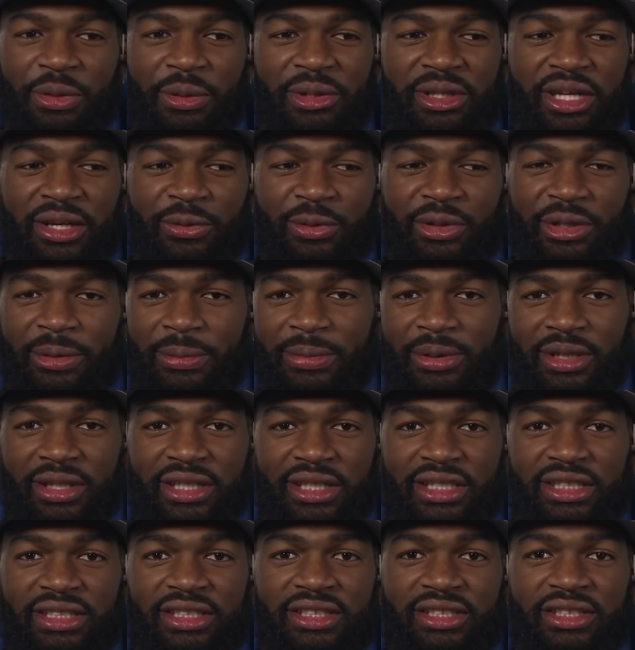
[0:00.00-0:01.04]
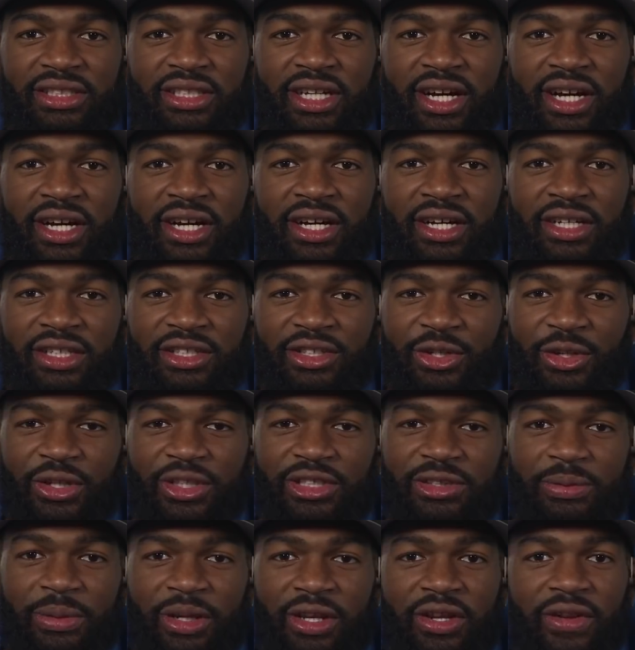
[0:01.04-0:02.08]
with it with the police. You know,
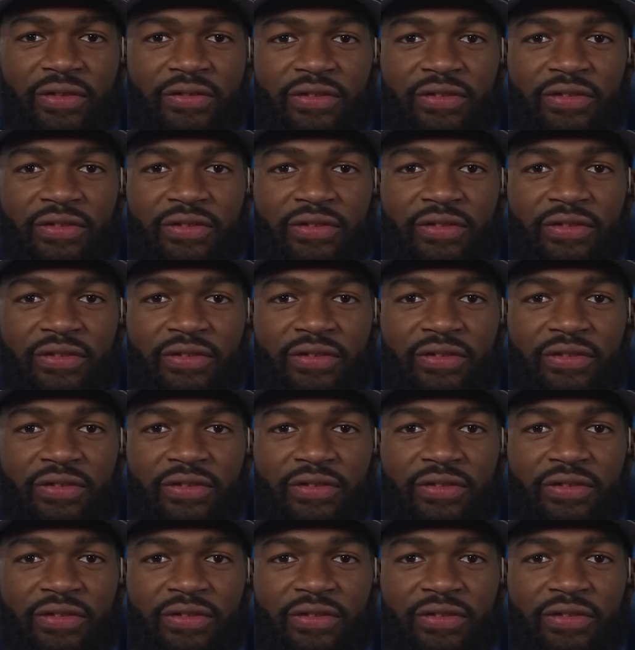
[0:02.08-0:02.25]
and it's been an